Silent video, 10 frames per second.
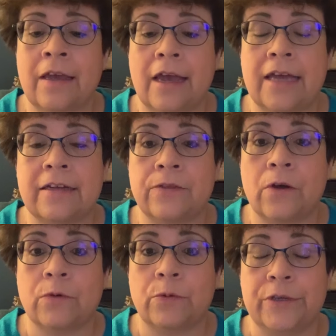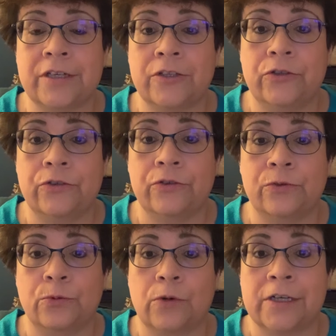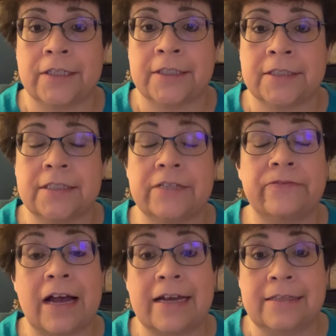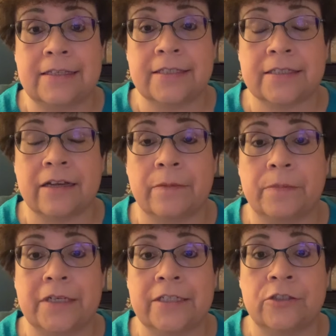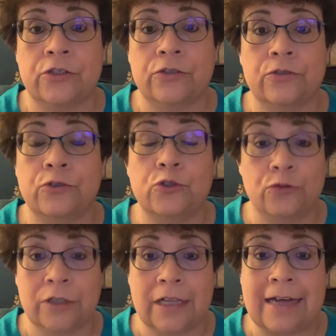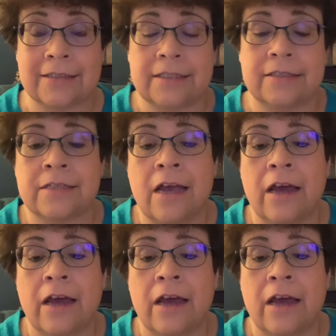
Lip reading: And I thought what we could do was divide this up into two classes.